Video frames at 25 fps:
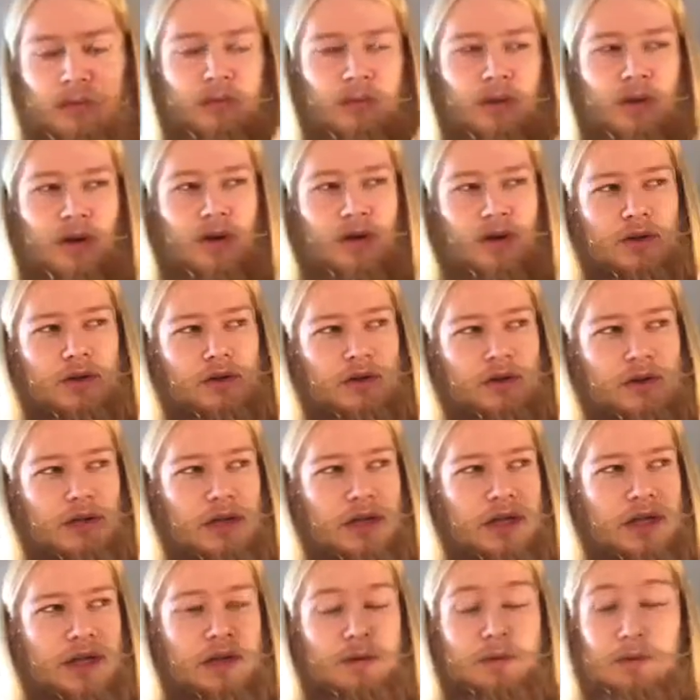but
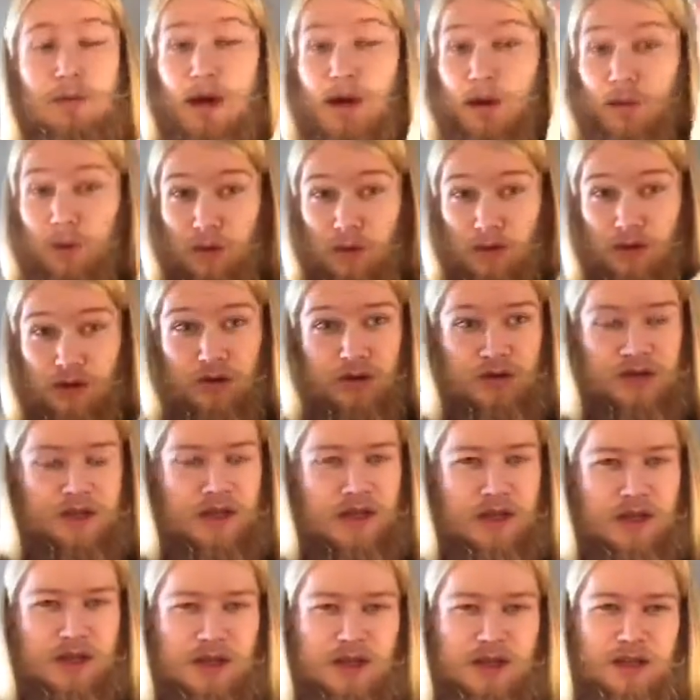in my world,
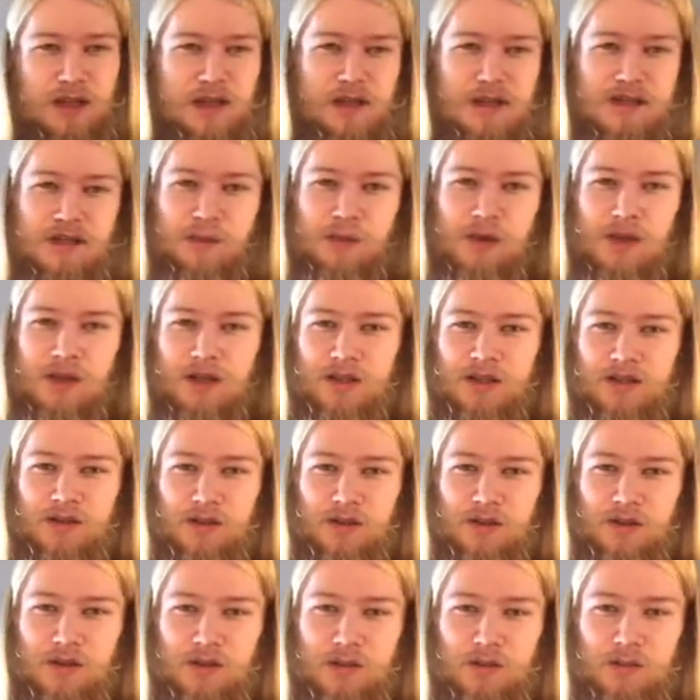and this applies
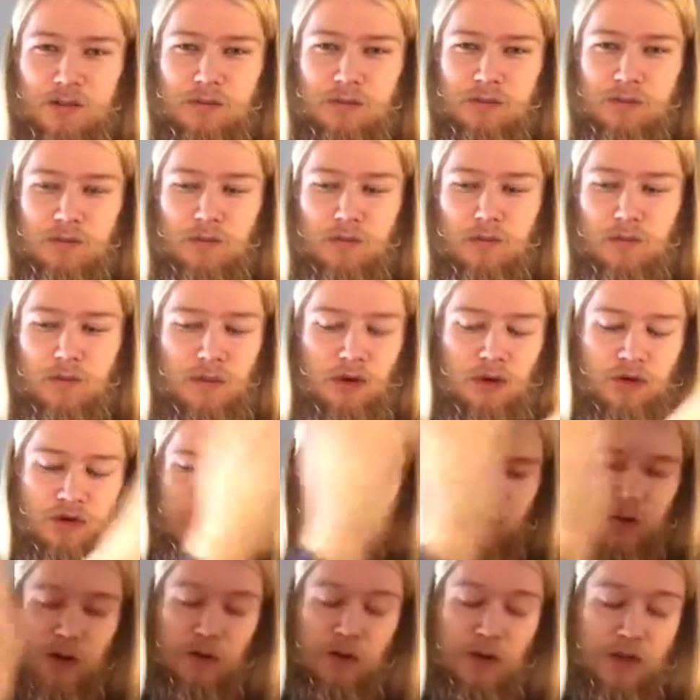to most
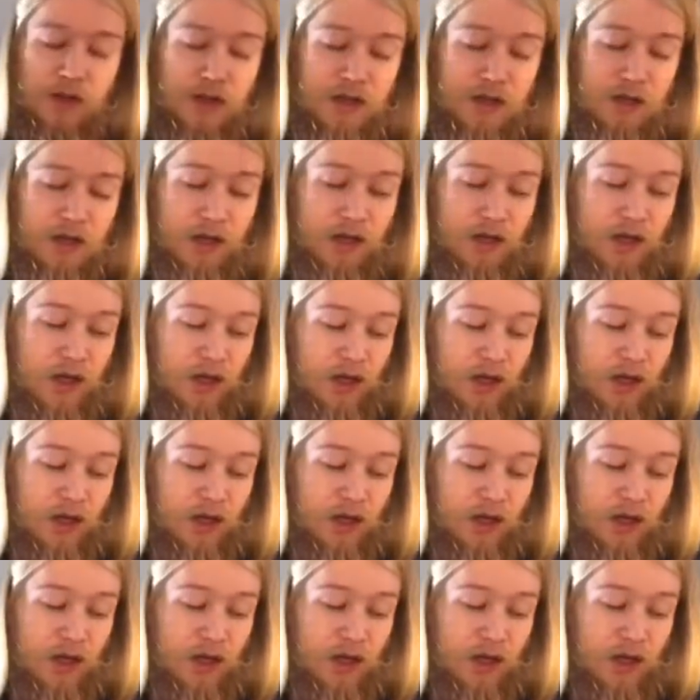of my writing,